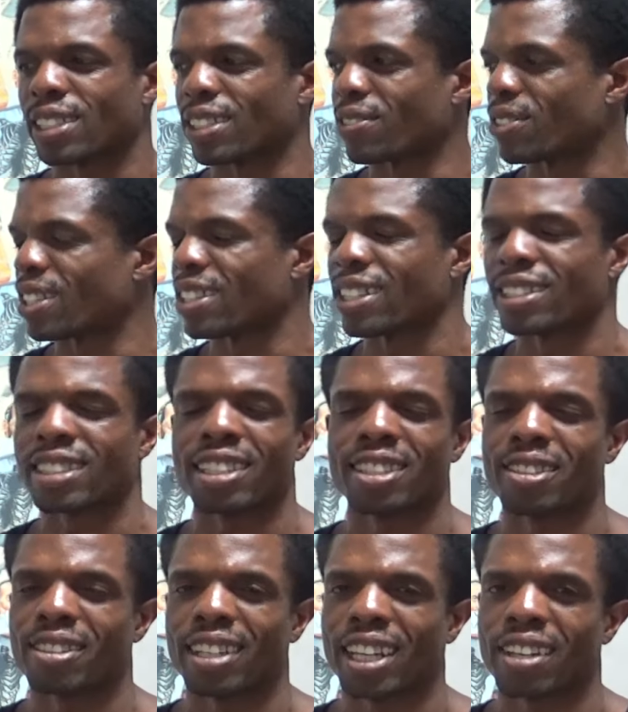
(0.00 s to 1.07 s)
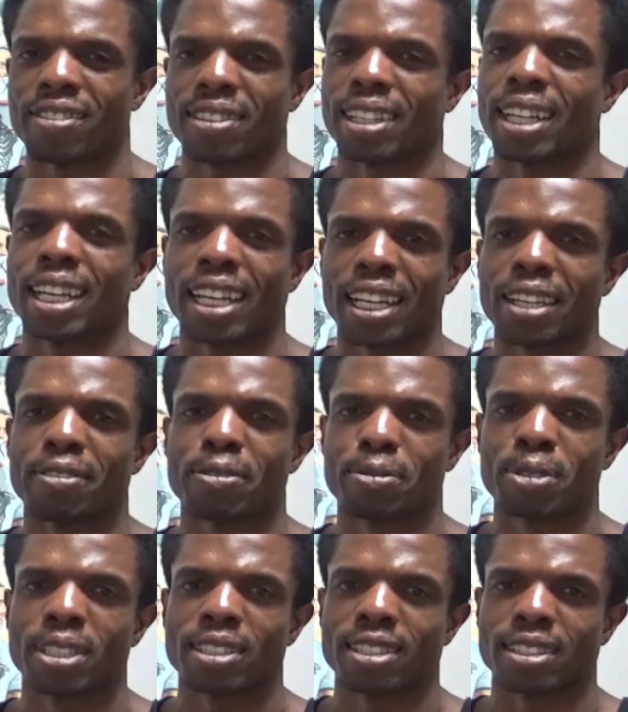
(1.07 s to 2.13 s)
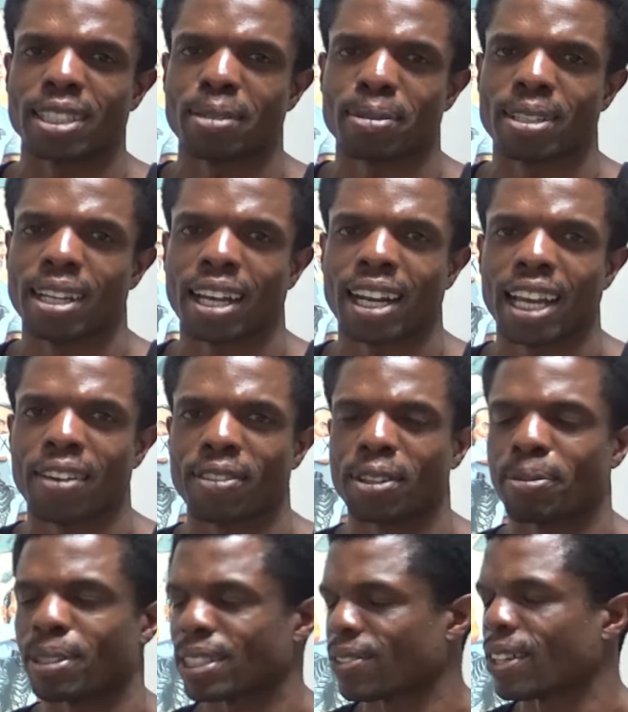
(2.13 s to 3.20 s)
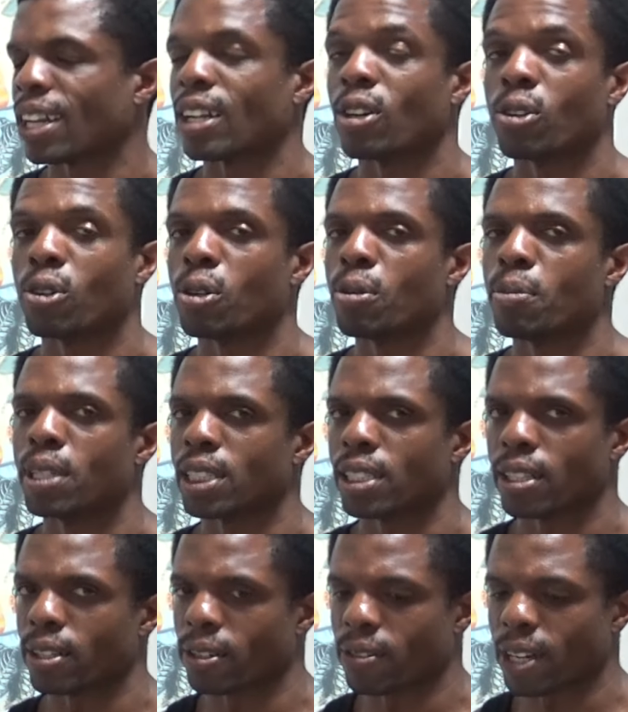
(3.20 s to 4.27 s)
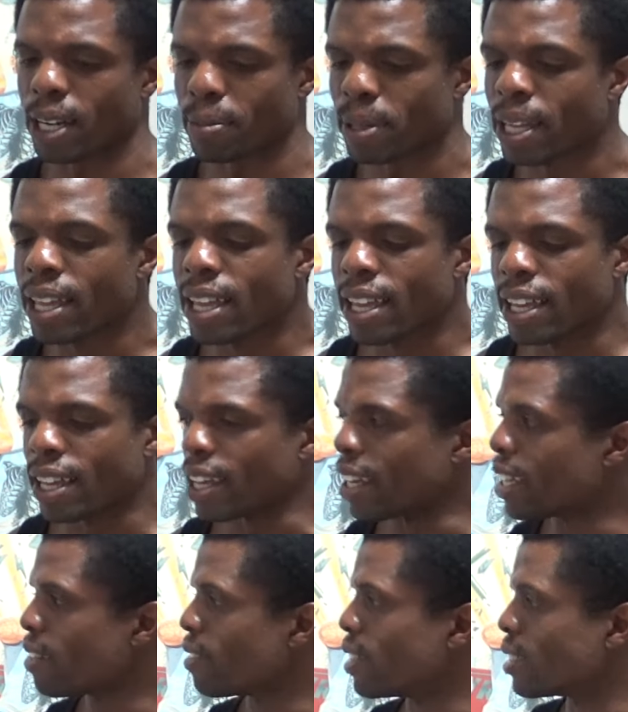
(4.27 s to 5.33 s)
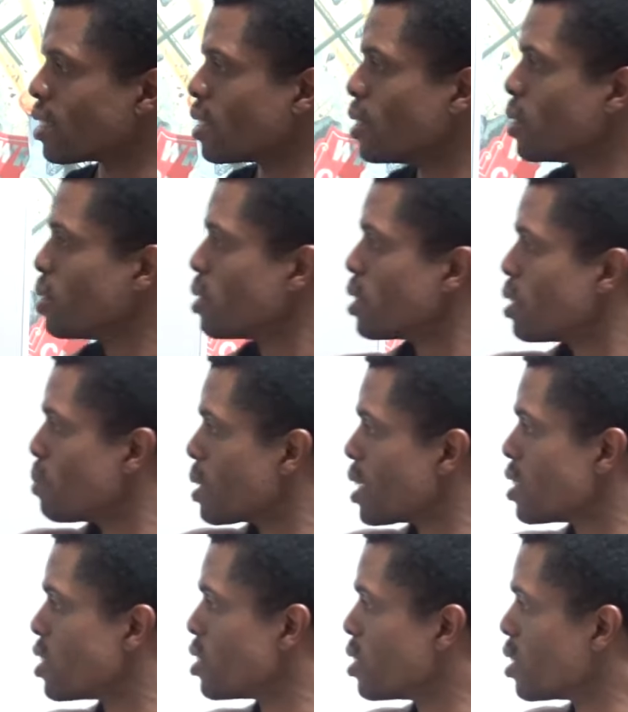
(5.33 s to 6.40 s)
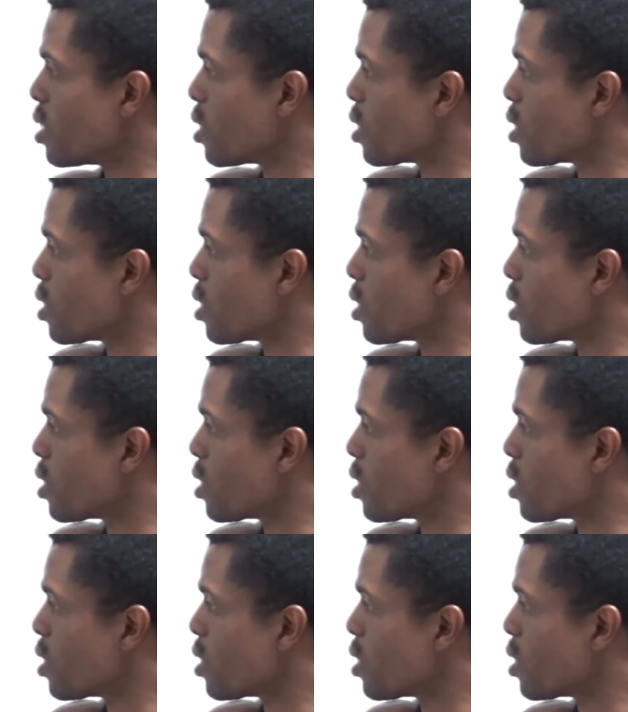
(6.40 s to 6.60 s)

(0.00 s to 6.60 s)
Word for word: Like the things I don't have, I've just accepted not having them because I've got a whole bunch of other crap. Anyway, so let me get you